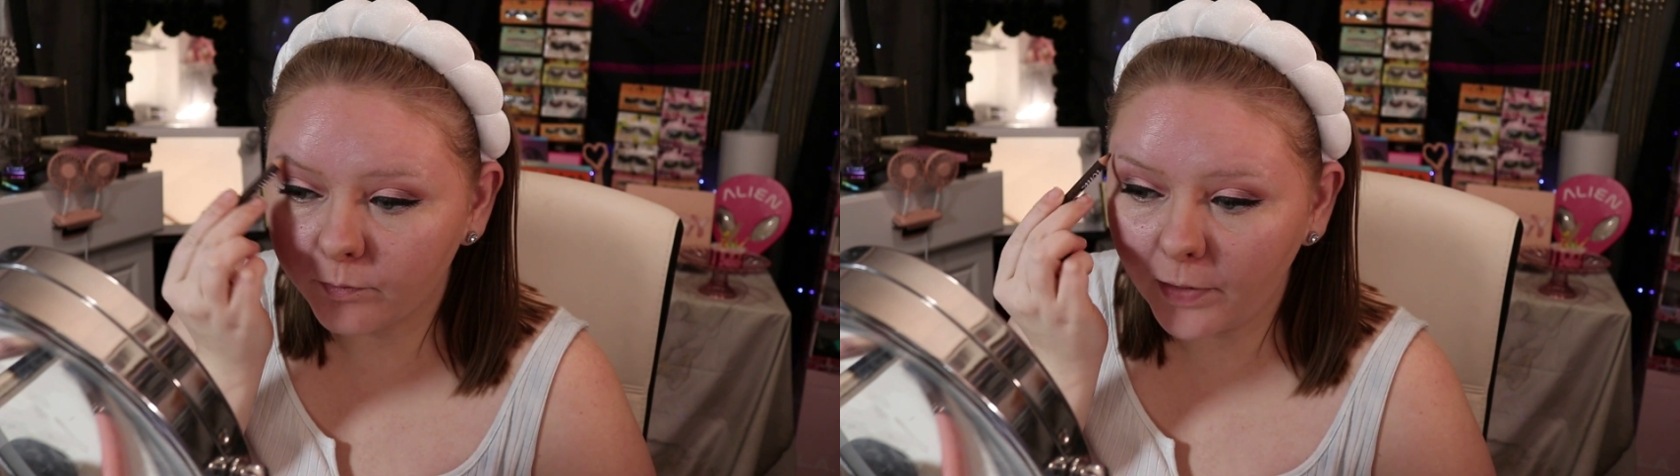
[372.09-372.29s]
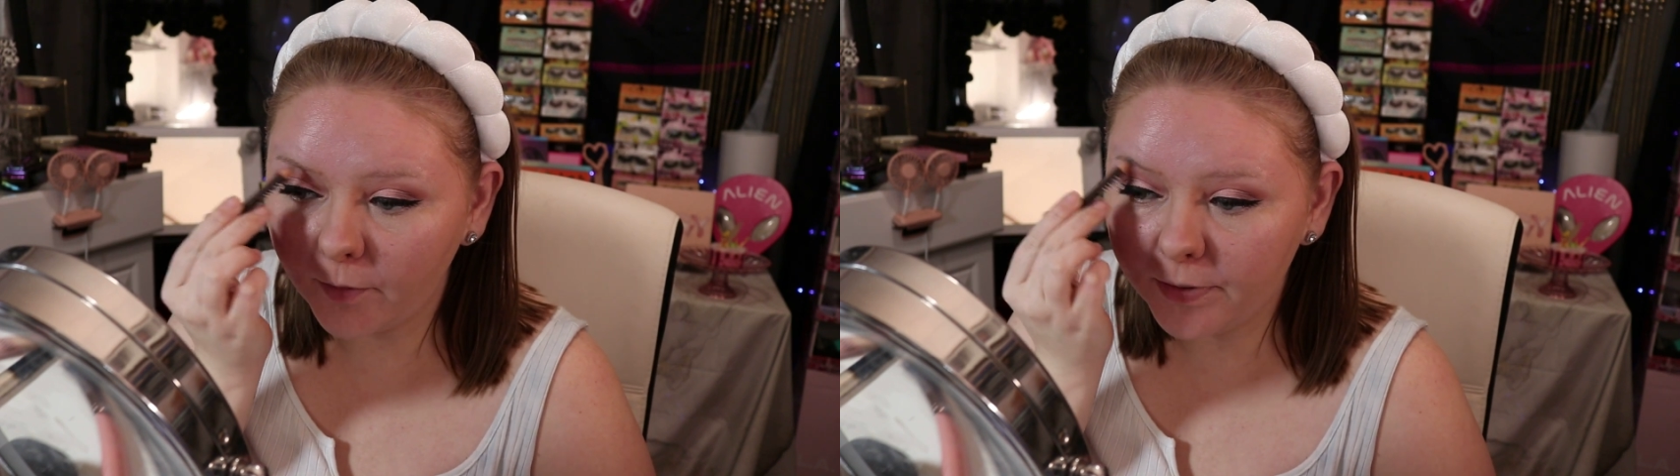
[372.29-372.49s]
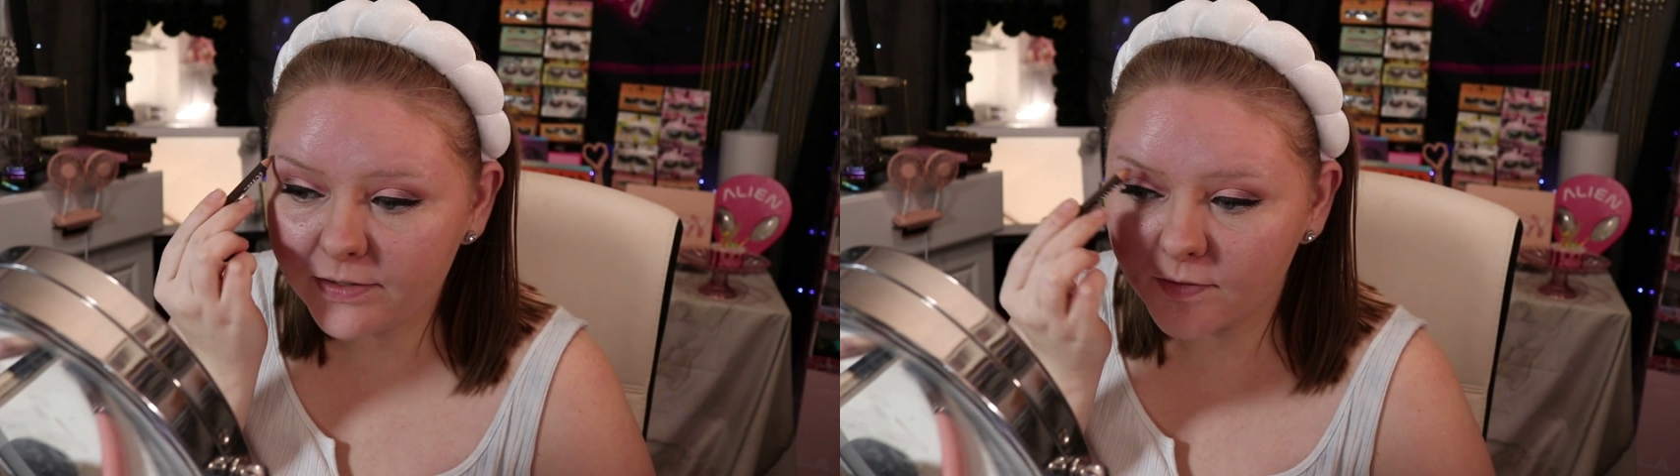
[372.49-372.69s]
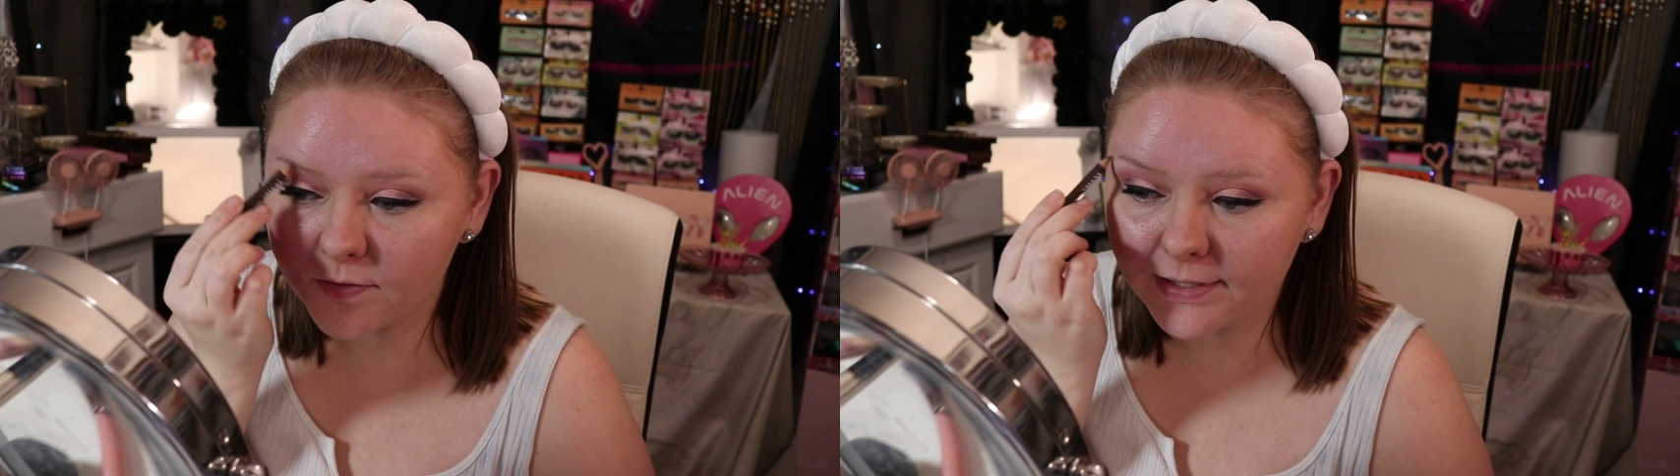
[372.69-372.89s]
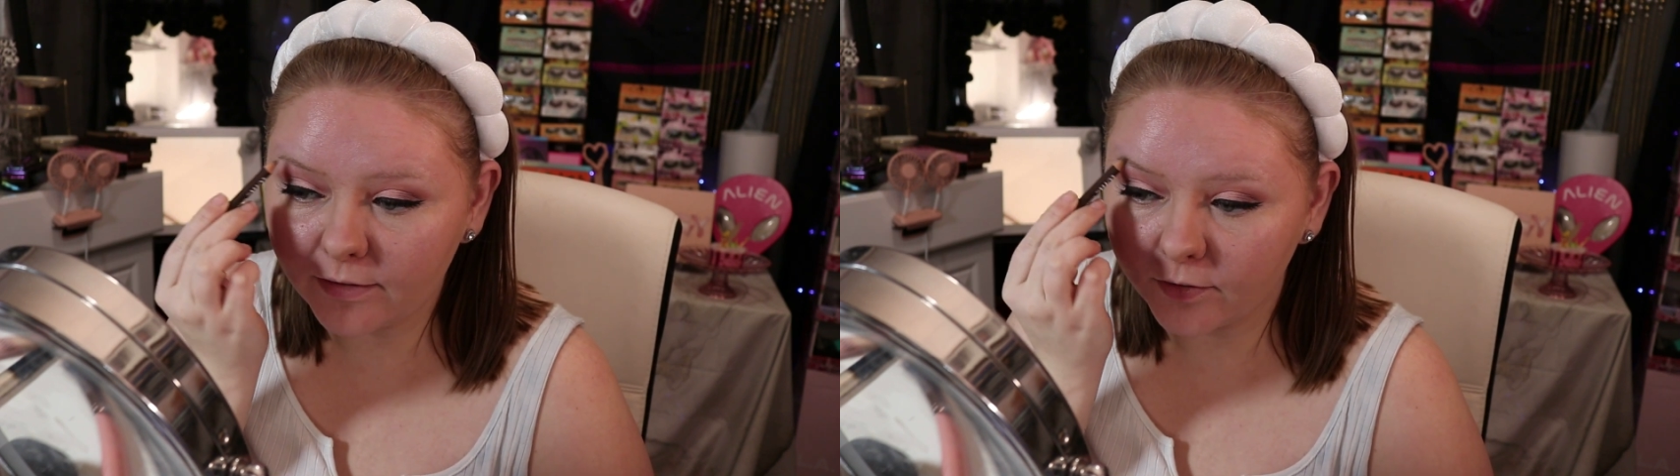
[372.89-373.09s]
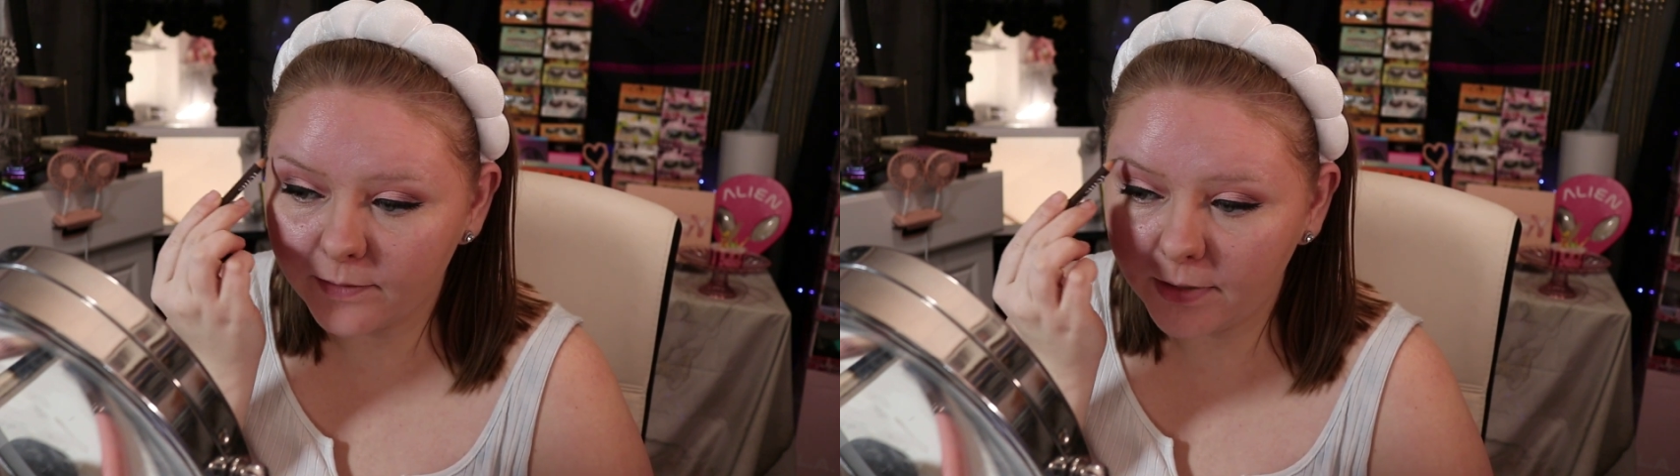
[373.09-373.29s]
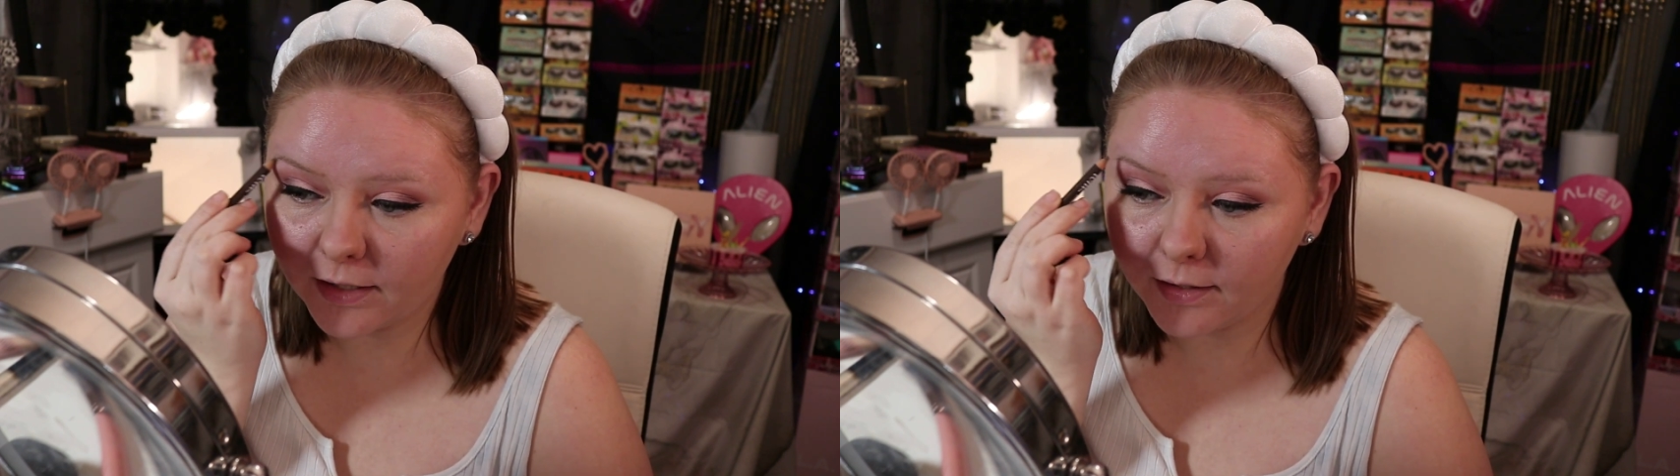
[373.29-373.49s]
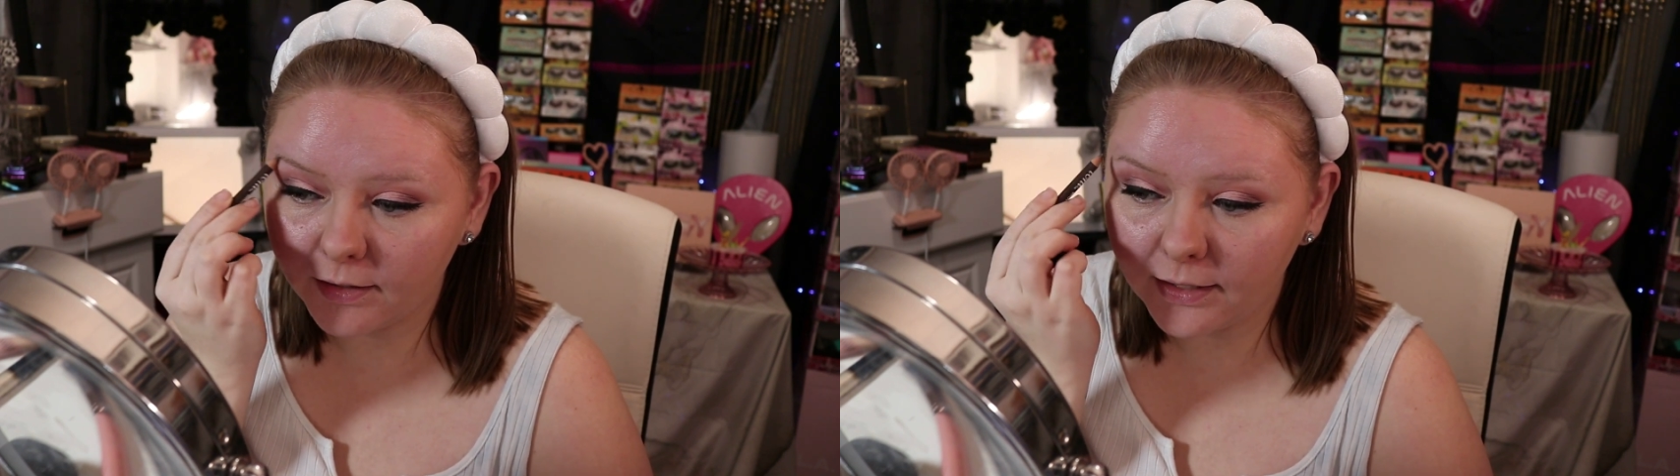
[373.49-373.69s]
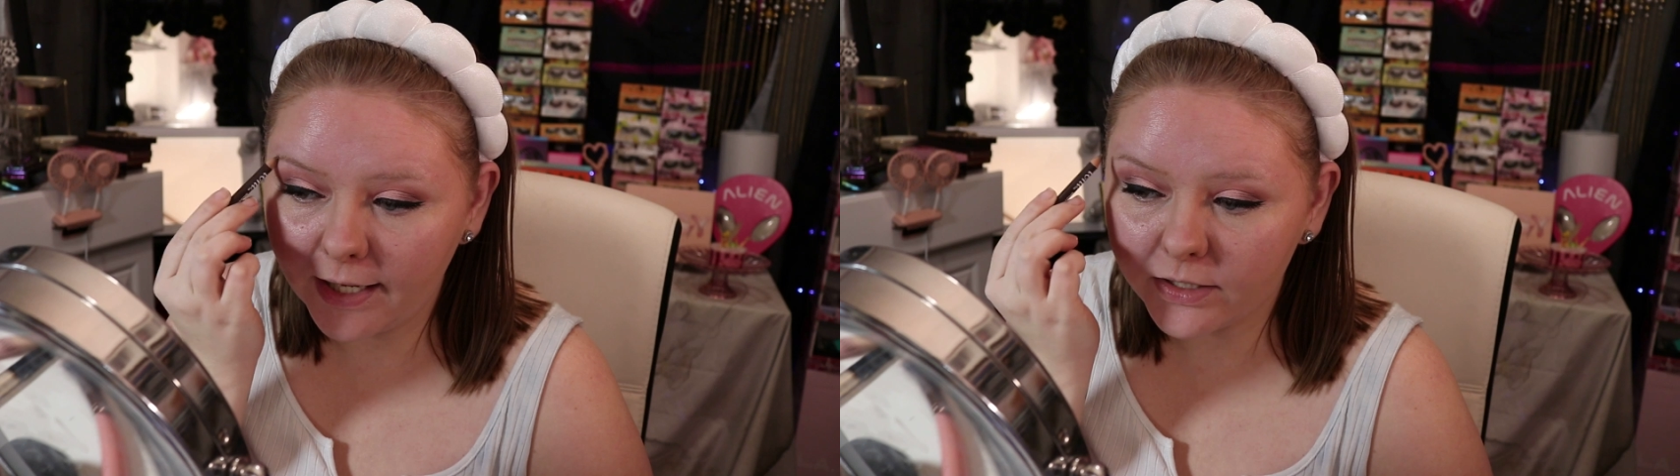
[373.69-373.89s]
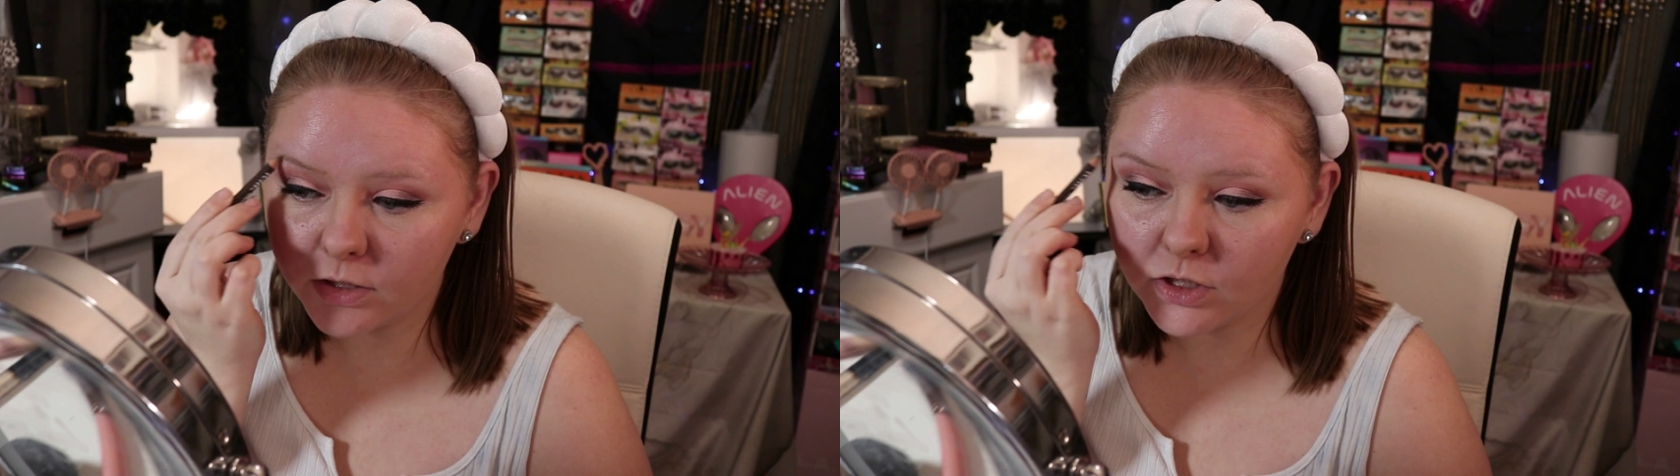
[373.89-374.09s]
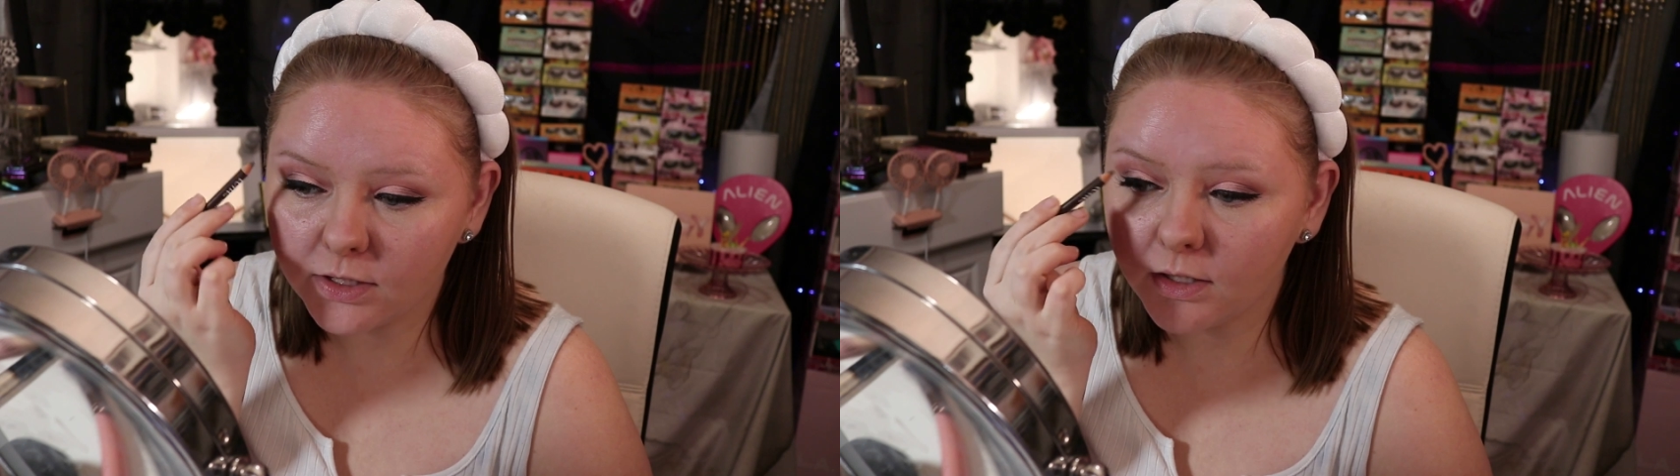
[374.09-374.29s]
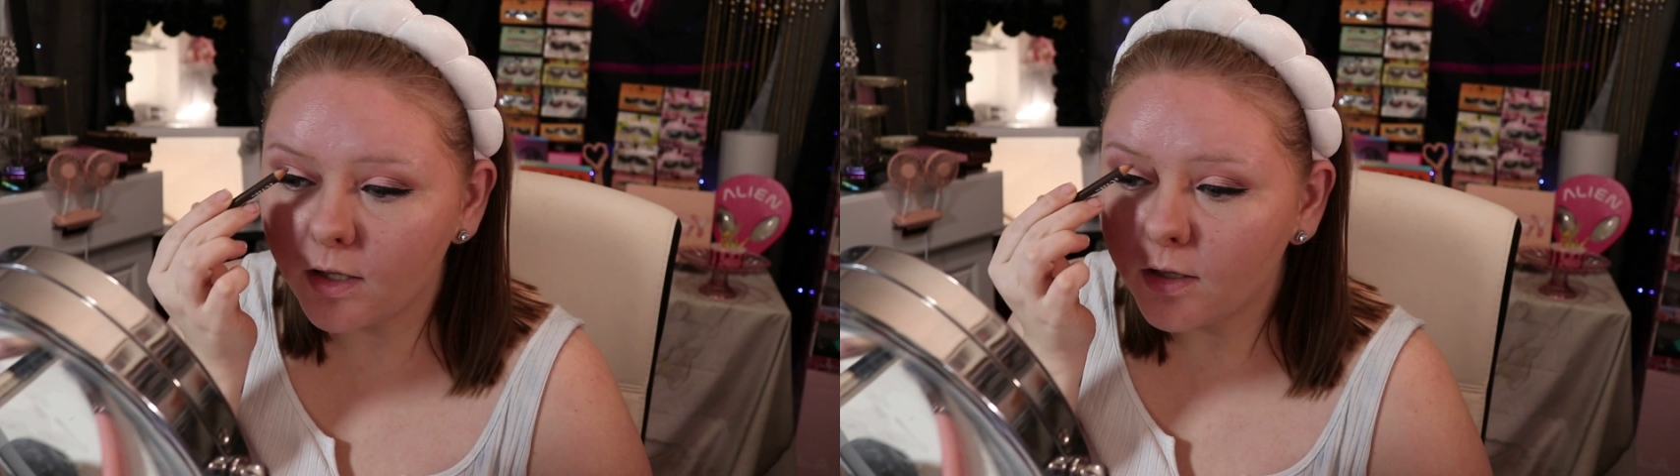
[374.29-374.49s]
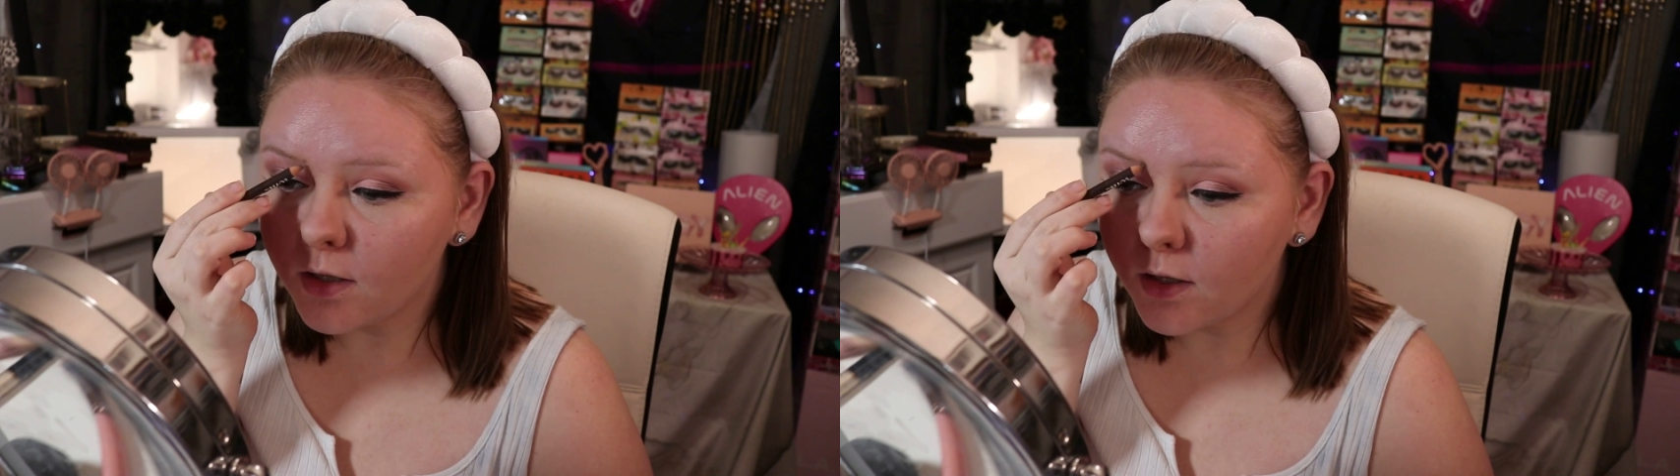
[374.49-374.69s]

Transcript: brow pencils that are in my collection.